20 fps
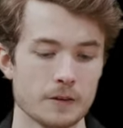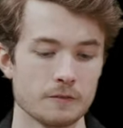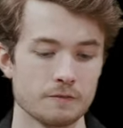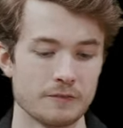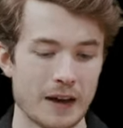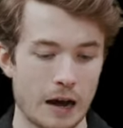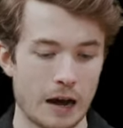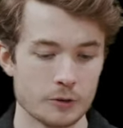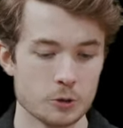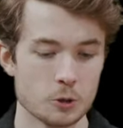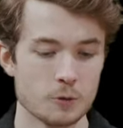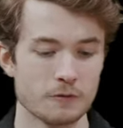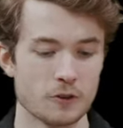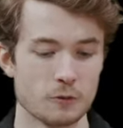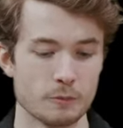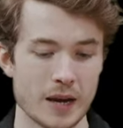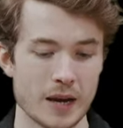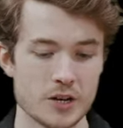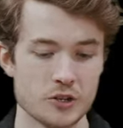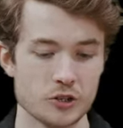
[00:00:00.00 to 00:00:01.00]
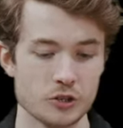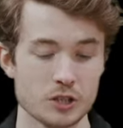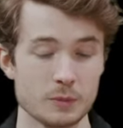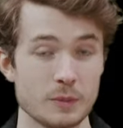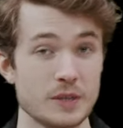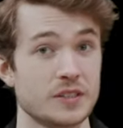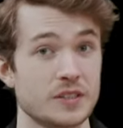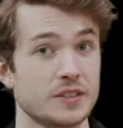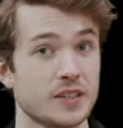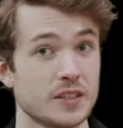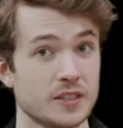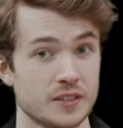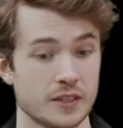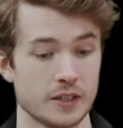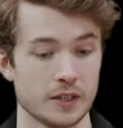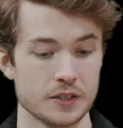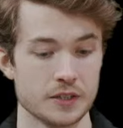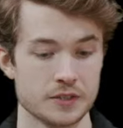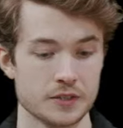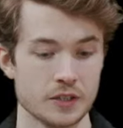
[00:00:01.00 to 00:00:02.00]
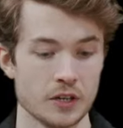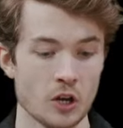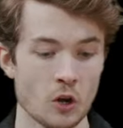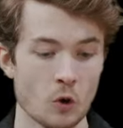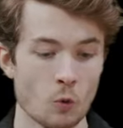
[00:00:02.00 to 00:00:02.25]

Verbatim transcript: value for major to be statistics.